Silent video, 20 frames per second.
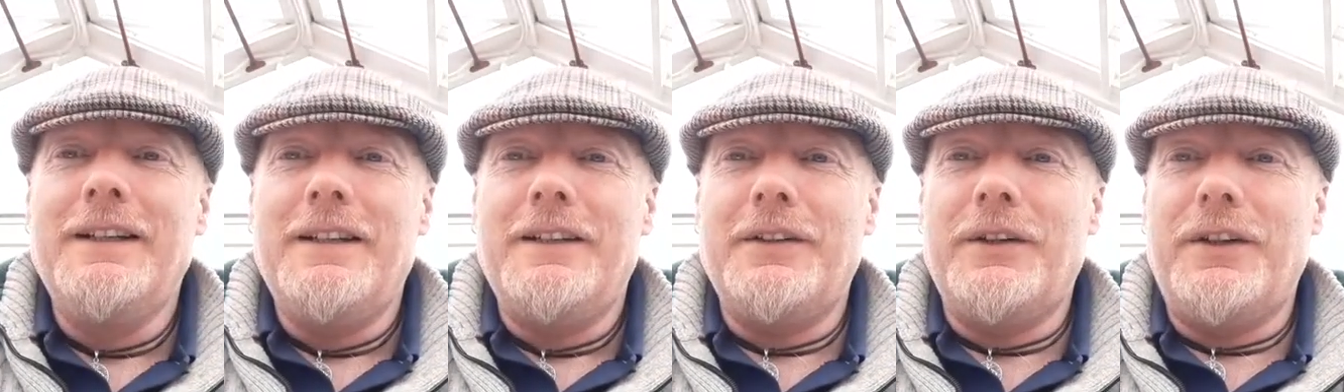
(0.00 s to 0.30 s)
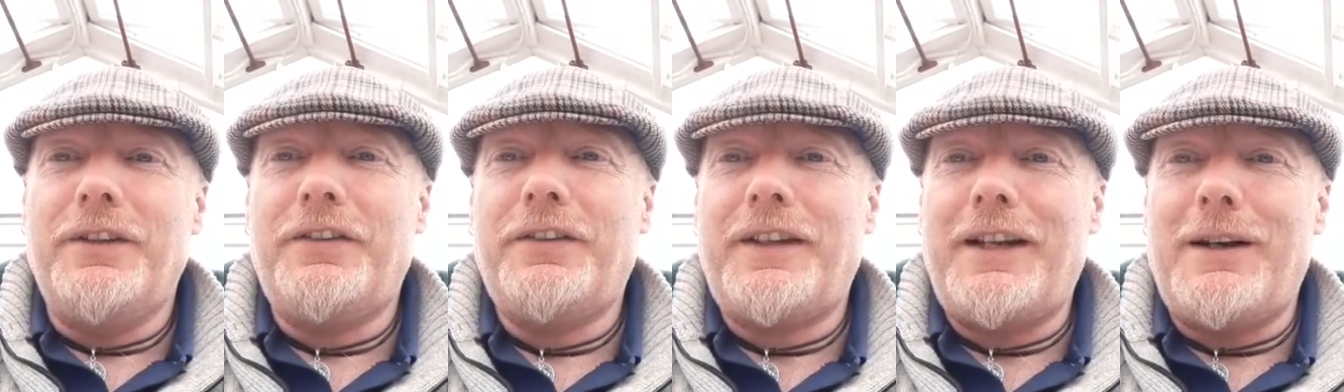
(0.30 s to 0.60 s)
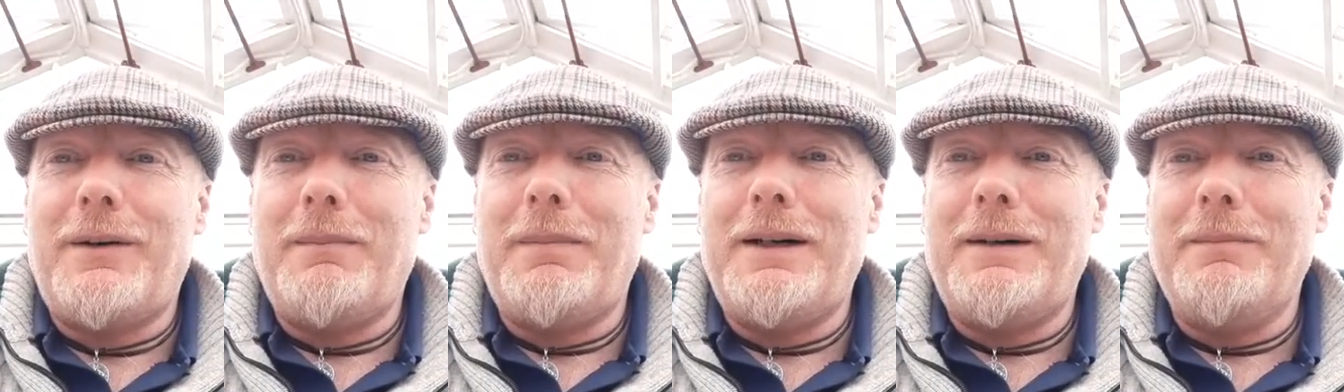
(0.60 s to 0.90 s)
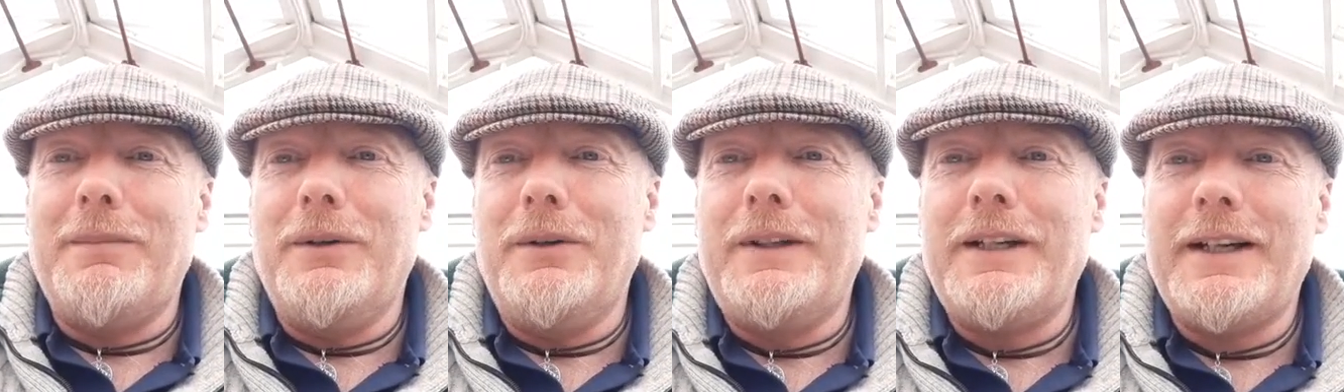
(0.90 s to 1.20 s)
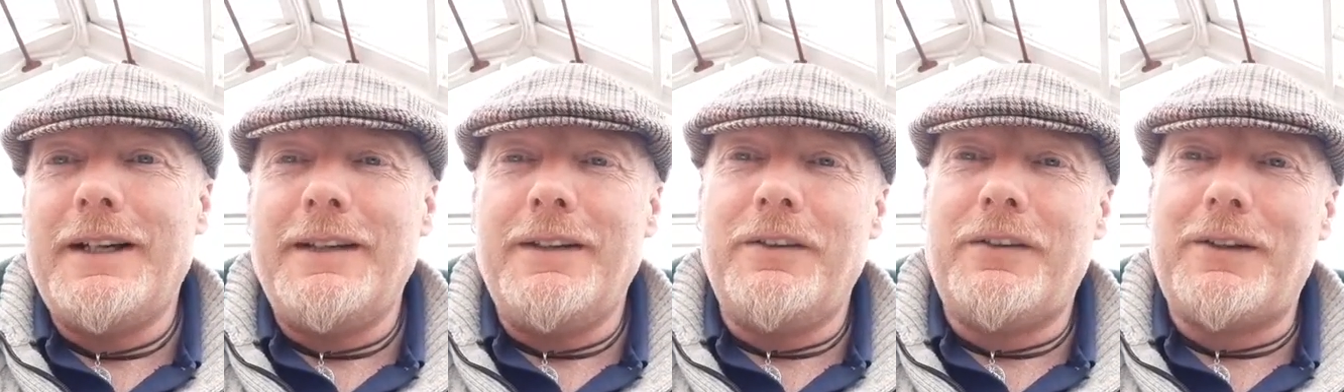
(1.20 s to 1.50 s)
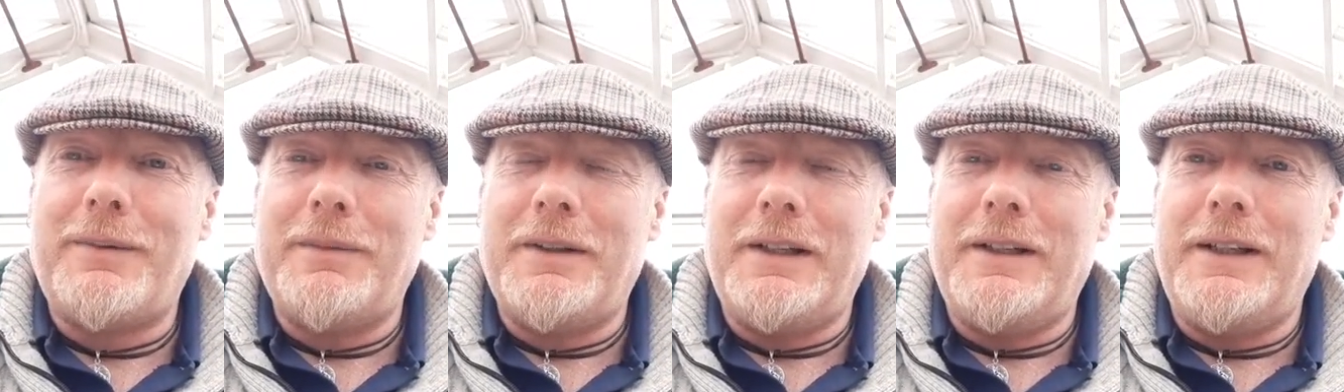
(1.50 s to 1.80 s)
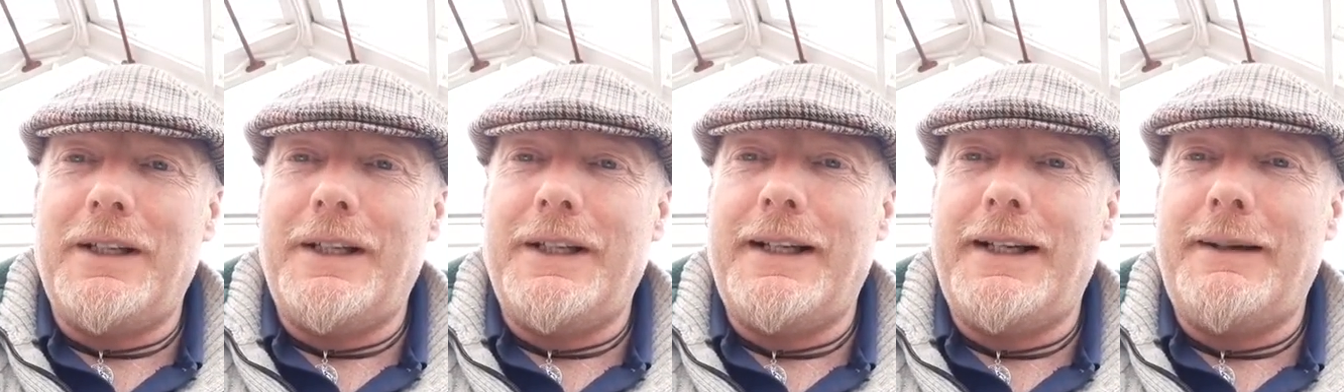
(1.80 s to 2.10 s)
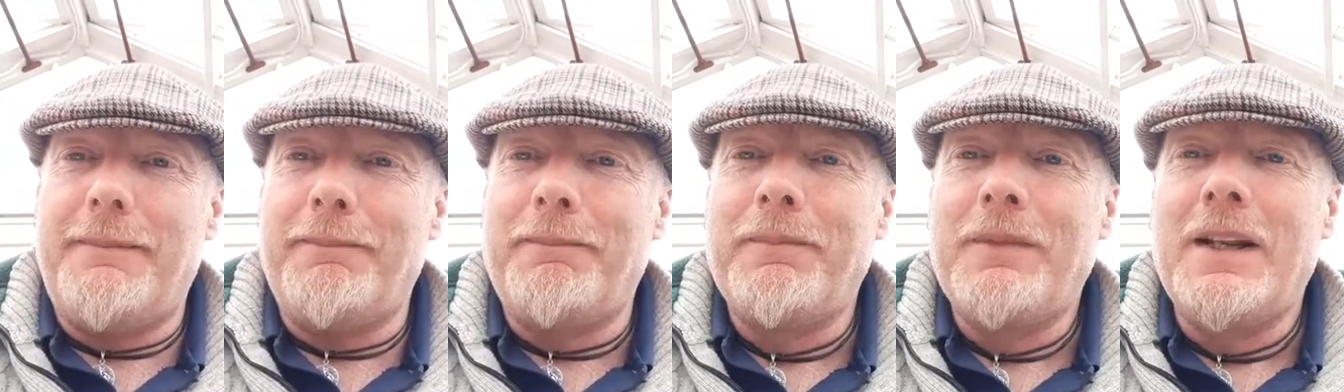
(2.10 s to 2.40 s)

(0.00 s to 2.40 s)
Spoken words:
nice stout bamboo cane, something like that.